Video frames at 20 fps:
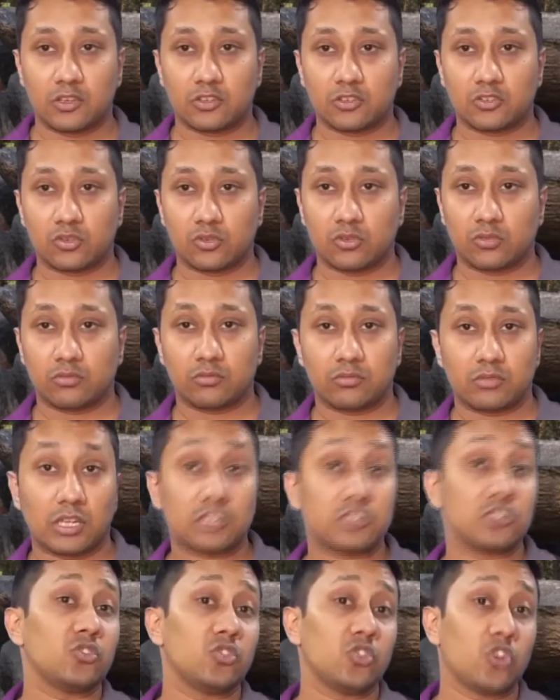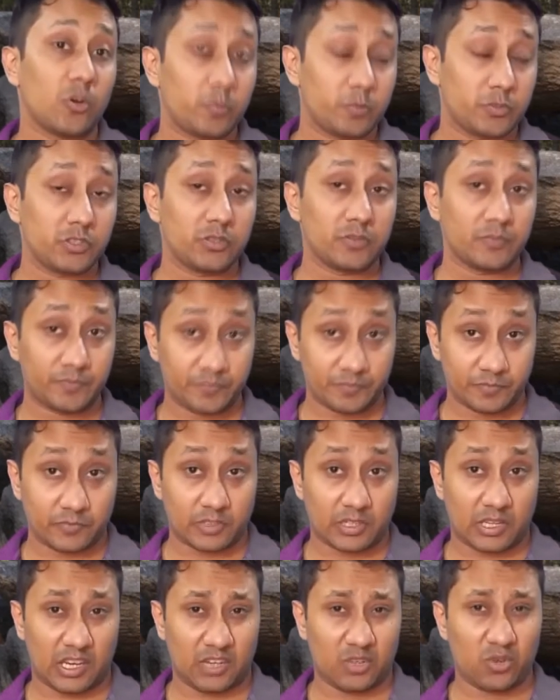So that's a good option.
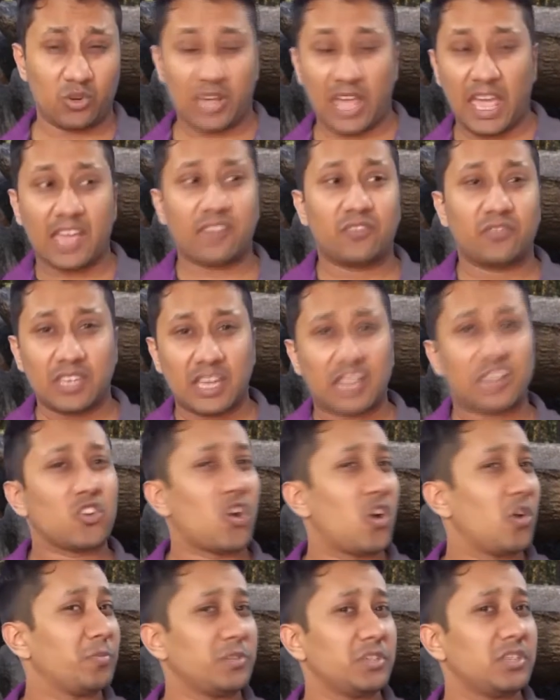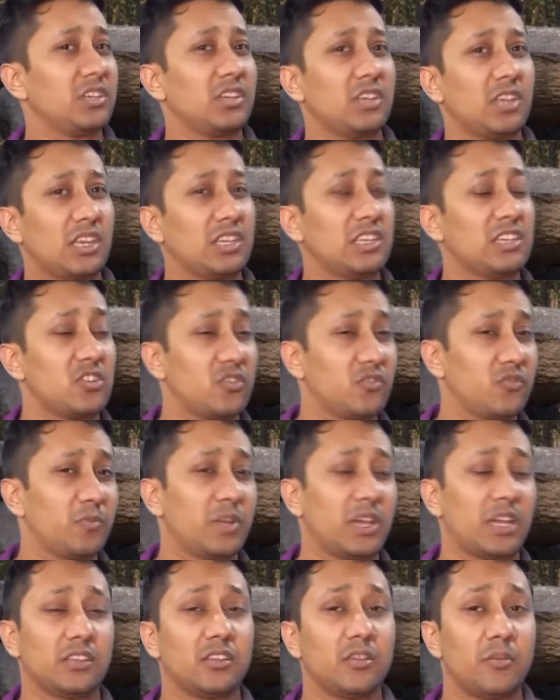I don't have that option in any of
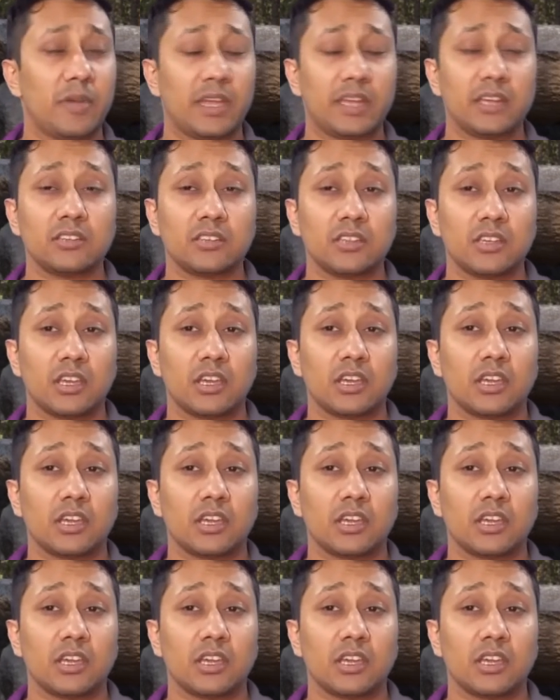my other bands,